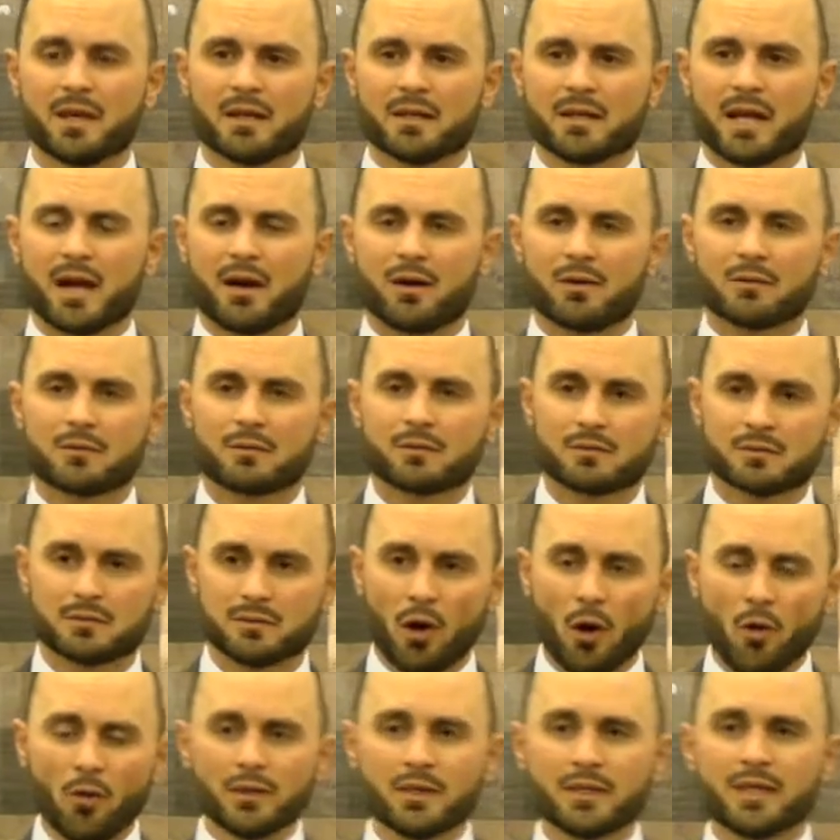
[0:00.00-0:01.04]
Now,
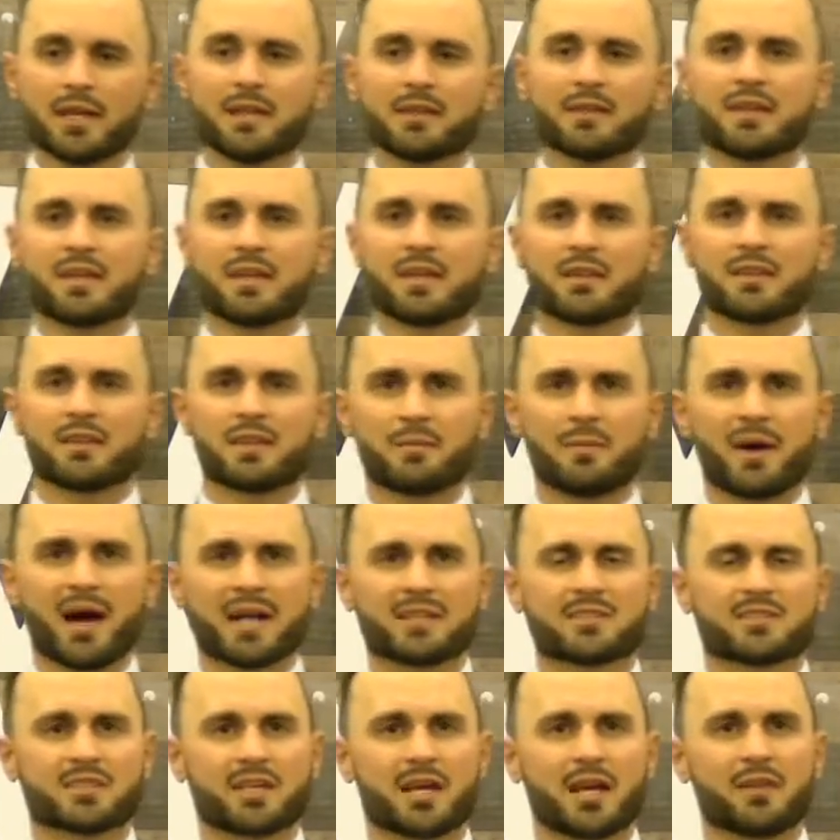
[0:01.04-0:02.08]
don't get the
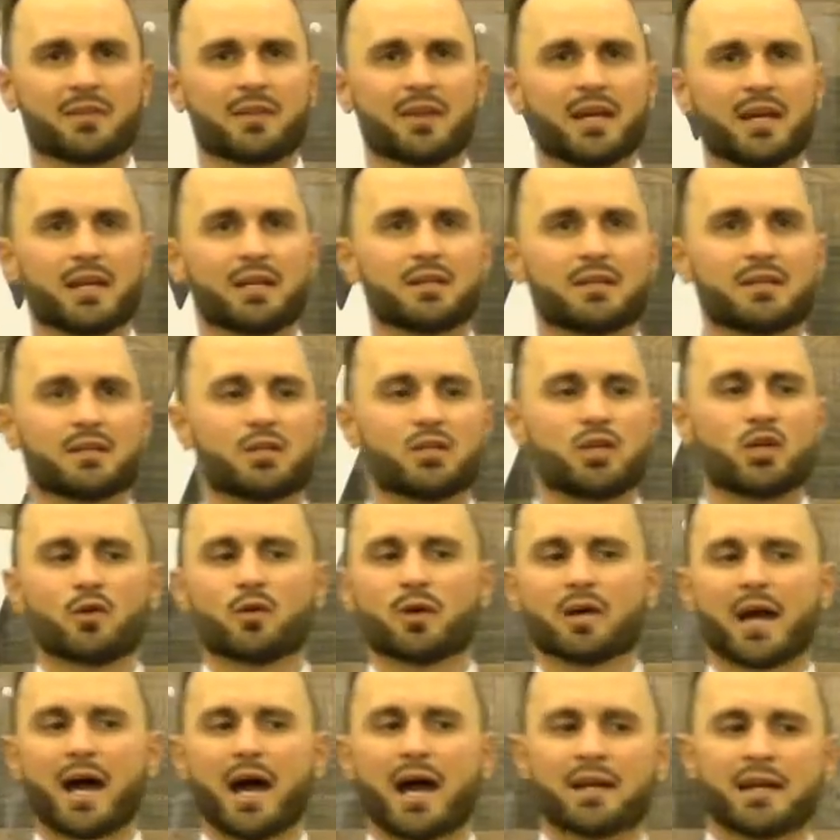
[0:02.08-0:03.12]
mindset that you
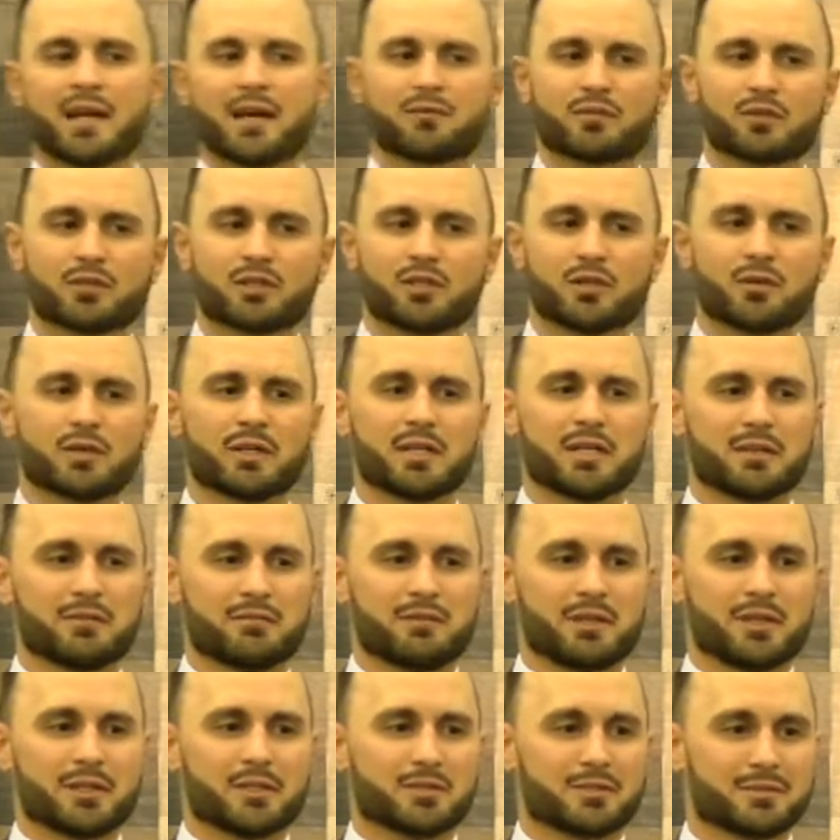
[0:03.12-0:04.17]
and I never do any of
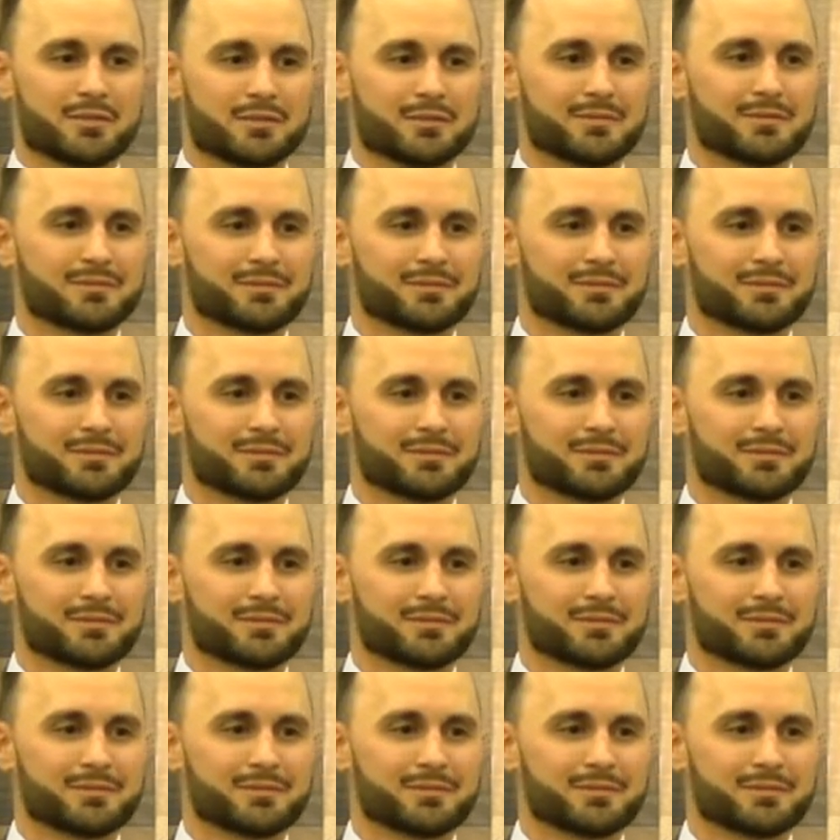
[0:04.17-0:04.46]
this.